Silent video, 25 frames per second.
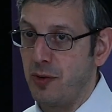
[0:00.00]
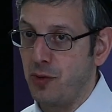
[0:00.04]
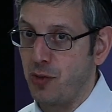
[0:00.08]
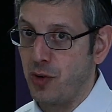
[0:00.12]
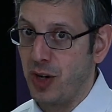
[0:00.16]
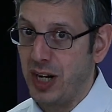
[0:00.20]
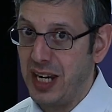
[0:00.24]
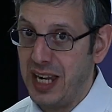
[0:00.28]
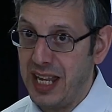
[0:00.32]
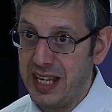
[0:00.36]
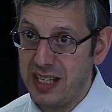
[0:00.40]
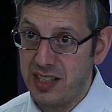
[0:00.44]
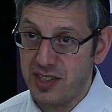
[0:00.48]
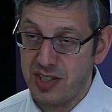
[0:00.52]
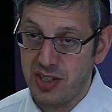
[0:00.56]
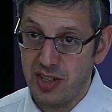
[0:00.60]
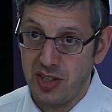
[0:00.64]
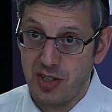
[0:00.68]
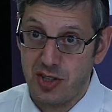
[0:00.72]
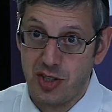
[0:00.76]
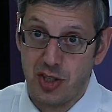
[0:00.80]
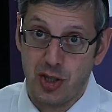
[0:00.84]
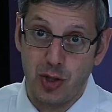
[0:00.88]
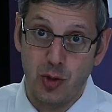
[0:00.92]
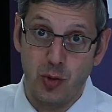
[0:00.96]

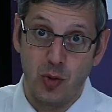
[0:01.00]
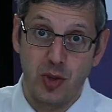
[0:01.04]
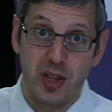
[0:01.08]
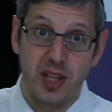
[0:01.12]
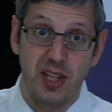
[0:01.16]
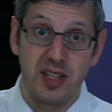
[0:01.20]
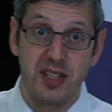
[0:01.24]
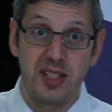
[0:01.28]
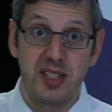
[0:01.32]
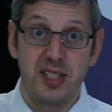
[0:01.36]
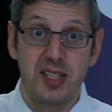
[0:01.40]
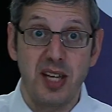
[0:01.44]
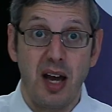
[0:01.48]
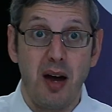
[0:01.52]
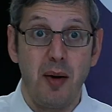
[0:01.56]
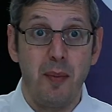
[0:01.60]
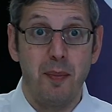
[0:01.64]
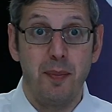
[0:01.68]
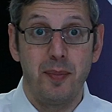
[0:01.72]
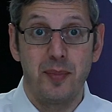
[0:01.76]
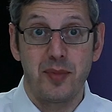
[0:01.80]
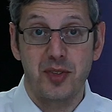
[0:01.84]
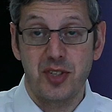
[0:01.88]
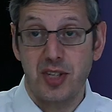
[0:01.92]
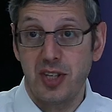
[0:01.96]
related to the
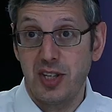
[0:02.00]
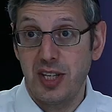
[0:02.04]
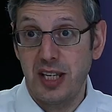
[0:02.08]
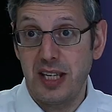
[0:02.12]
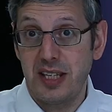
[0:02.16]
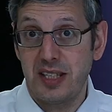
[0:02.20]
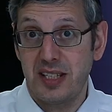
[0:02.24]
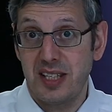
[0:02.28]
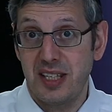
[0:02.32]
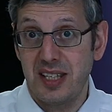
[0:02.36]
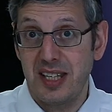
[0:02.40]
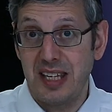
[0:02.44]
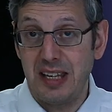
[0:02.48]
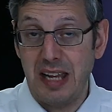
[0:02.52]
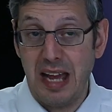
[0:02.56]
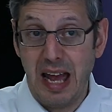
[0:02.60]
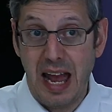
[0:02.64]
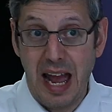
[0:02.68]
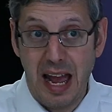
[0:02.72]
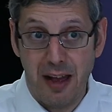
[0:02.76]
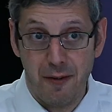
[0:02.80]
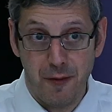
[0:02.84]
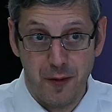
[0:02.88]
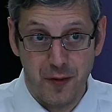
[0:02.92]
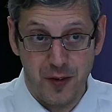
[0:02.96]
dam, to the
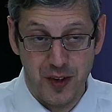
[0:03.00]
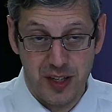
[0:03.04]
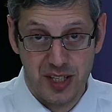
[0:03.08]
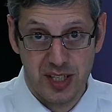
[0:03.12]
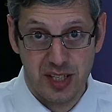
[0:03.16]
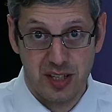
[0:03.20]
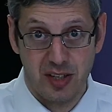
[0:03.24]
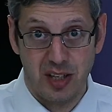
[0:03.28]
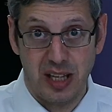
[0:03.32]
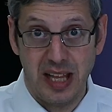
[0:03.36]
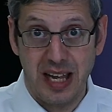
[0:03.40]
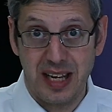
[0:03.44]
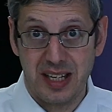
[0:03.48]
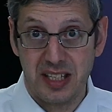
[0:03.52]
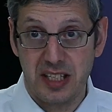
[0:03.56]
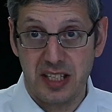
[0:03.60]
physical